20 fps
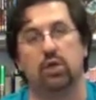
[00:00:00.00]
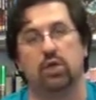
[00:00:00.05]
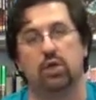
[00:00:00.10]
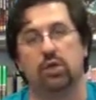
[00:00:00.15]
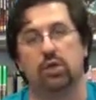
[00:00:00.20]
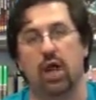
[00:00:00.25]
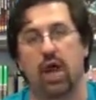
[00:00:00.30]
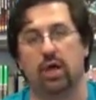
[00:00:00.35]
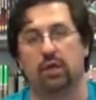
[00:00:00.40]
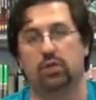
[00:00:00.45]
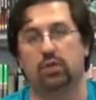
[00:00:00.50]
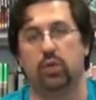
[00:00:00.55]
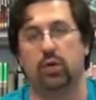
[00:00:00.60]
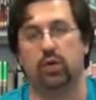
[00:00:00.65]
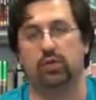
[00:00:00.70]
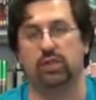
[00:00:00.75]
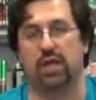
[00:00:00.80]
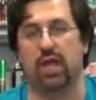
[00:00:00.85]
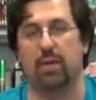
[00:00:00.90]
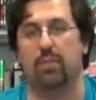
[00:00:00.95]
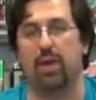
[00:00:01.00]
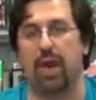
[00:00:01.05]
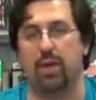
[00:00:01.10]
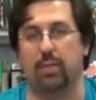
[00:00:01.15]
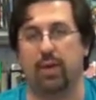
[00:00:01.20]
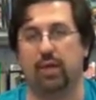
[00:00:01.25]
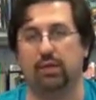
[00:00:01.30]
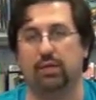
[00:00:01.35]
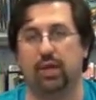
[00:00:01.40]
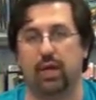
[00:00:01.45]
Nox was a
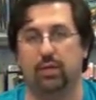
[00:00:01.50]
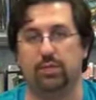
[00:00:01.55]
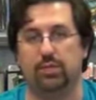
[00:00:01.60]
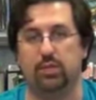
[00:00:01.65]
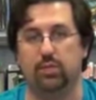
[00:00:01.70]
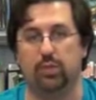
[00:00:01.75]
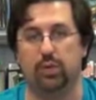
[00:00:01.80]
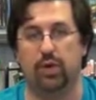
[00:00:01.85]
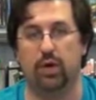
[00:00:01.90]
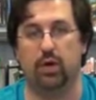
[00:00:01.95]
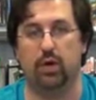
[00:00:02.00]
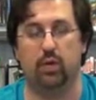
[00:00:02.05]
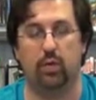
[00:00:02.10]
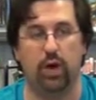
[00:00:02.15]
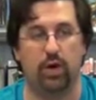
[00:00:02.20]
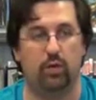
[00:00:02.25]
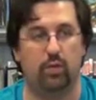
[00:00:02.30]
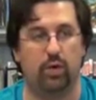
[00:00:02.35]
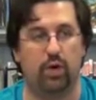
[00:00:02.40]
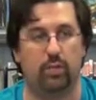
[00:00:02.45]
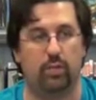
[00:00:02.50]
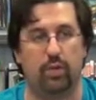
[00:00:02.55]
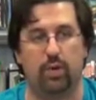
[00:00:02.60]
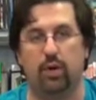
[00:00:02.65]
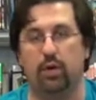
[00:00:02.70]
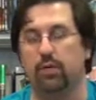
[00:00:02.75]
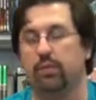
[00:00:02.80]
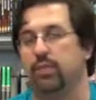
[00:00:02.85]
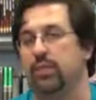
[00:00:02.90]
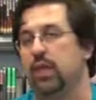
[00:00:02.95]
Batman-type superhero. Red
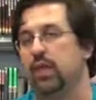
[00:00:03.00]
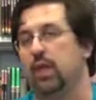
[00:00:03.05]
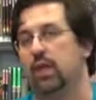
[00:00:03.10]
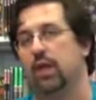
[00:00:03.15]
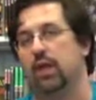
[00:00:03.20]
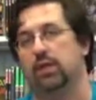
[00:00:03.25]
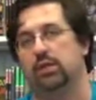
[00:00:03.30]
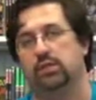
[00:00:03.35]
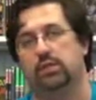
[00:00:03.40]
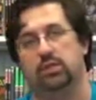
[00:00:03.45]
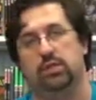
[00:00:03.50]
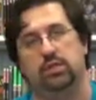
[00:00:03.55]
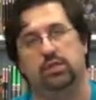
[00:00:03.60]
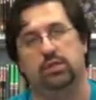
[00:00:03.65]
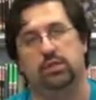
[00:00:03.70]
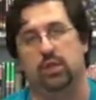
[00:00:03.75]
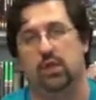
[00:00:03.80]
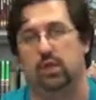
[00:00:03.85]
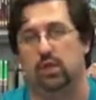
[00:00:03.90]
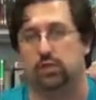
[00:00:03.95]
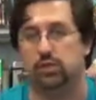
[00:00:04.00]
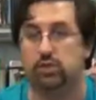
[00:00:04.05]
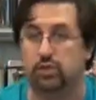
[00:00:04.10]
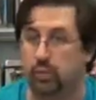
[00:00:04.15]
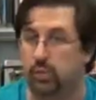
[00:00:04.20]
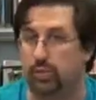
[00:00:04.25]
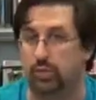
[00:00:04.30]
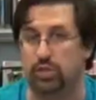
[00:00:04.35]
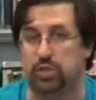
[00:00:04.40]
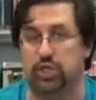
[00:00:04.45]
Reaper is this
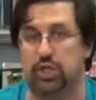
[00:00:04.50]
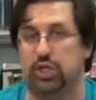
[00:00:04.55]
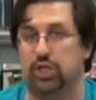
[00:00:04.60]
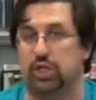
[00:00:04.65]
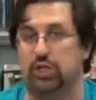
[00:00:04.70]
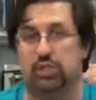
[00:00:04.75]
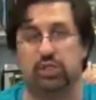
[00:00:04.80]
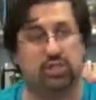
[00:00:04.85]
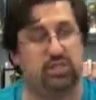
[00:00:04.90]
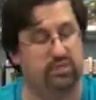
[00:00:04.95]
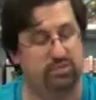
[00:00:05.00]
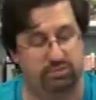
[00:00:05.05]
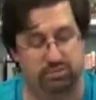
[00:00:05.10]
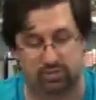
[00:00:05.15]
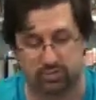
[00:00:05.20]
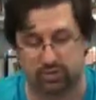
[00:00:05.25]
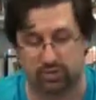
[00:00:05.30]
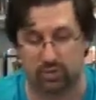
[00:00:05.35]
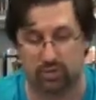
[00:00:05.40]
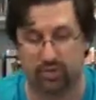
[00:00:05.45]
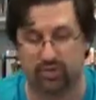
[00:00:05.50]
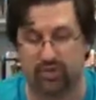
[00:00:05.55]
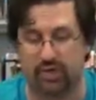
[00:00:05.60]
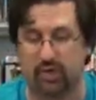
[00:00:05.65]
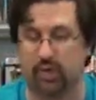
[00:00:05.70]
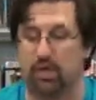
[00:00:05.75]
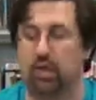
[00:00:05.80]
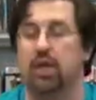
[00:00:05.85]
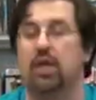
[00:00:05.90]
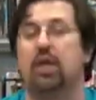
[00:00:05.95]
super genius
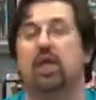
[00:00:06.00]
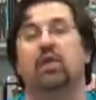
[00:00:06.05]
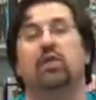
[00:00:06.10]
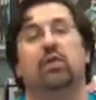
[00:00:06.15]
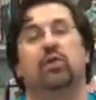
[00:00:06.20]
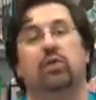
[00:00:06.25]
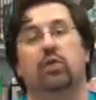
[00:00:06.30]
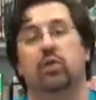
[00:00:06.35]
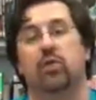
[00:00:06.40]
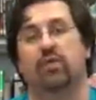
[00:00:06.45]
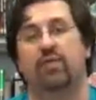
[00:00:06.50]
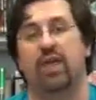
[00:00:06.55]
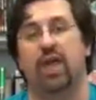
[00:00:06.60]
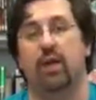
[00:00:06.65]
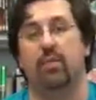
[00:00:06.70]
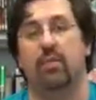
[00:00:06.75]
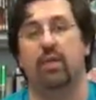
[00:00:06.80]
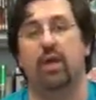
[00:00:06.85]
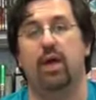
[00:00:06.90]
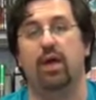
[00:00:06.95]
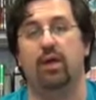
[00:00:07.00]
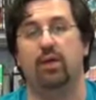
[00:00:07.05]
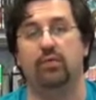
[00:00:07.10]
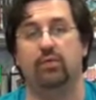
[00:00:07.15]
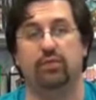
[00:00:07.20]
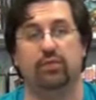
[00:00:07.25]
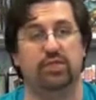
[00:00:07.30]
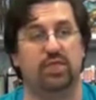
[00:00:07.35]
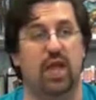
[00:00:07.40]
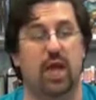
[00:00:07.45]
supervillain. The 2 of them have
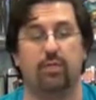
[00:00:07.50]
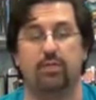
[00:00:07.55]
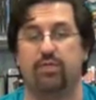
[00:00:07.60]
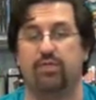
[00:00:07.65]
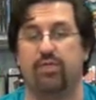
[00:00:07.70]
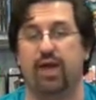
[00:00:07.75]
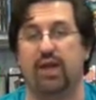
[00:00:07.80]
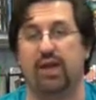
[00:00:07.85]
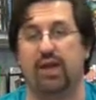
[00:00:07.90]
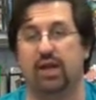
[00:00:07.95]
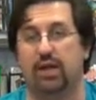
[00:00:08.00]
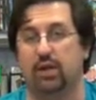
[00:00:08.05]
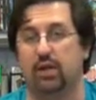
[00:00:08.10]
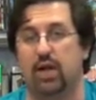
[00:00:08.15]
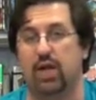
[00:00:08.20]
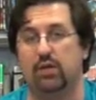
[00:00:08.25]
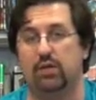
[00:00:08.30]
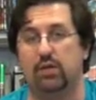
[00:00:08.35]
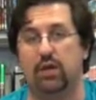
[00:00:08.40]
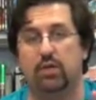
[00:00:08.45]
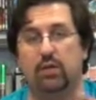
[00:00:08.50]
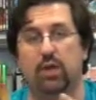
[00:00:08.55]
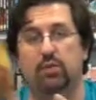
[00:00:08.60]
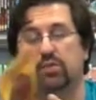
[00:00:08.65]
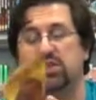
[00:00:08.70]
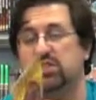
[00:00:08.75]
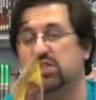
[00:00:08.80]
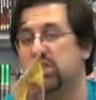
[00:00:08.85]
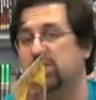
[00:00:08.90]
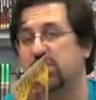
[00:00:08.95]
stopped fighting and are now teaming up
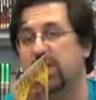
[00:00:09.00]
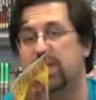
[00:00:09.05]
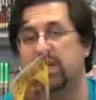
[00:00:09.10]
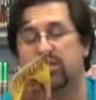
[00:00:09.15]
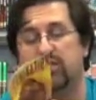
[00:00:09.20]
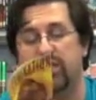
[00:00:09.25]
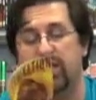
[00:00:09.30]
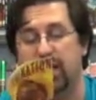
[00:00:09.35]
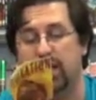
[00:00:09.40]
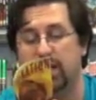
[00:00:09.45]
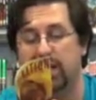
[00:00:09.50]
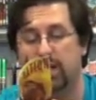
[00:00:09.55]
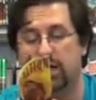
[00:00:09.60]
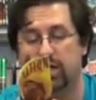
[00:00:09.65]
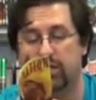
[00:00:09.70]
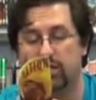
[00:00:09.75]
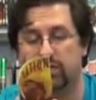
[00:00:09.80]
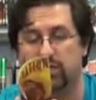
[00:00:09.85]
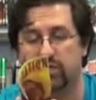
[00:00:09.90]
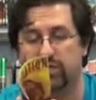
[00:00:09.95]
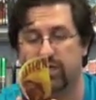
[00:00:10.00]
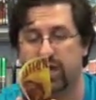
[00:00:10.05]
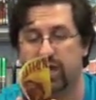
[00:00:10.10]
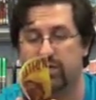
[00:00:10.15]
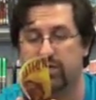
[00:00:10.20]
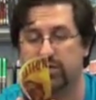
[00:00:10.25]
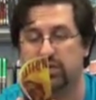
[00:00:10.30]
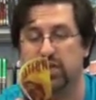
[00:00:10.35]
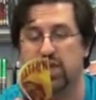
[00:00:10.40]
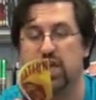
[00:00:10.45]
to see if they can find any other
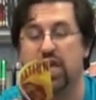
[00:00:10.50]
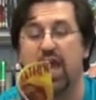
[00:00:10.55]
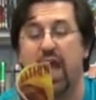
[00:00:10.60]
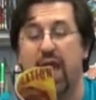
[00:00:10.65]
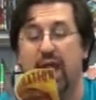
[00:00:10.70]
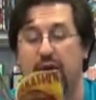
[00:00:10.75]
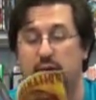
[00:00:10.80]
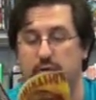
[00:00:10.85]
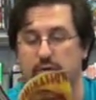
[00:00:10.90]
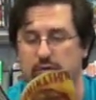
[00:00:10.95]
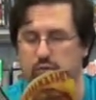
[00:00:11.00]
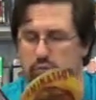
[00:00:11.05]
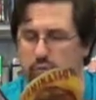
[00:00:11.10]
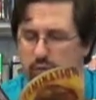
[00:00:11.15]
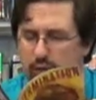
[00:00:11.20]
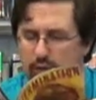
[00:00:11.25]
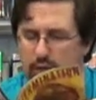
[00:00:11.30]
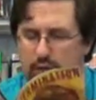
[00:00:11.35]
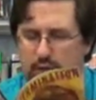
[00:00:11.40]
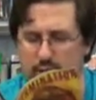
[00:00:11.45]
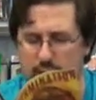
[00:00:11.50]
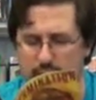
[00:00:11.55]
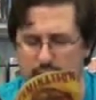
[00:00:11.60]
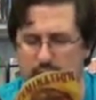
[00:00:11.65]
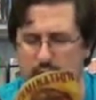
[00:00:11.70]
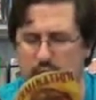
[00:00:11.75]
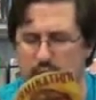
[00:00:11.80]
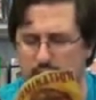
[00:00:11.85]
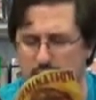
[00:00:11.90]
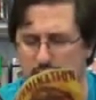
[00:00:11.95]
survivors. And it was really,
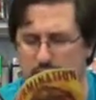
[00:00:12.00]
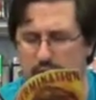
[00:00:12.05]
really good.